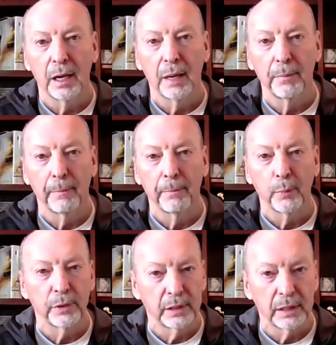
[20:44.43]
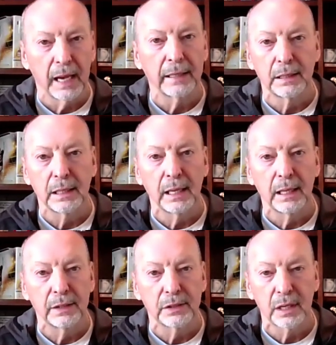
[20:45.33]
But within
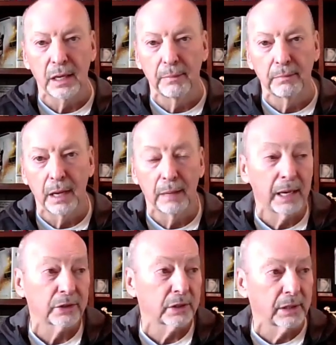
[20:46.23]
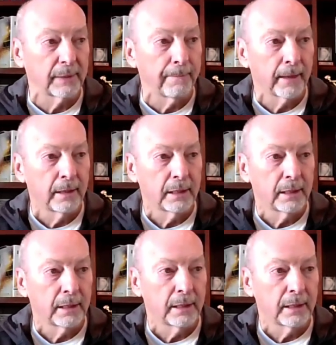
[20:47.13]
90 days, I'm actually